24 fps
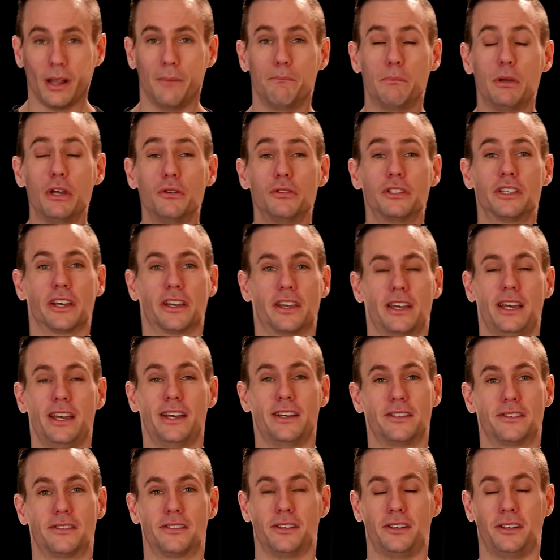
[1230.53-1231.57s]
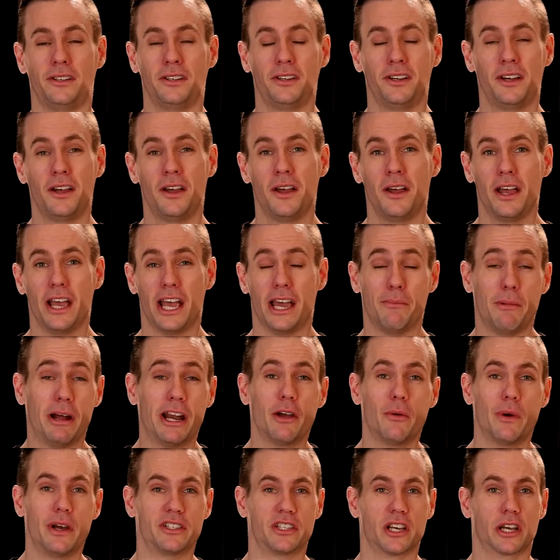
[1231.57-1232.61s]
Music is, in
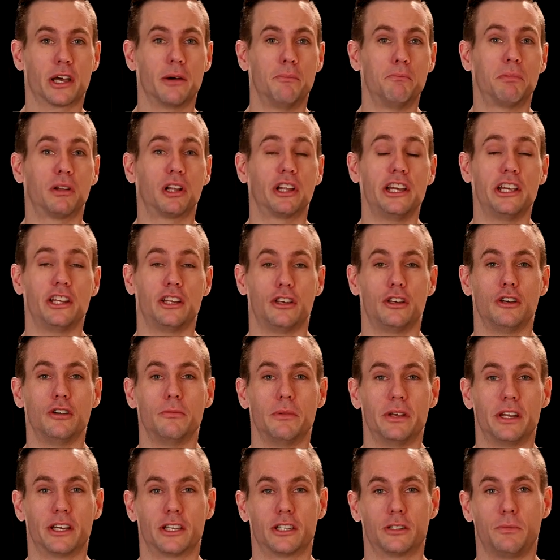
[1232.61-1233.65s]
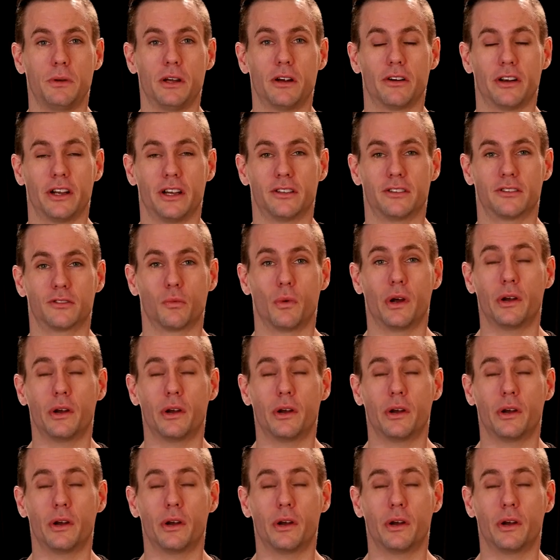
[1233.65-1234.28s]
many ways, a complete human experience.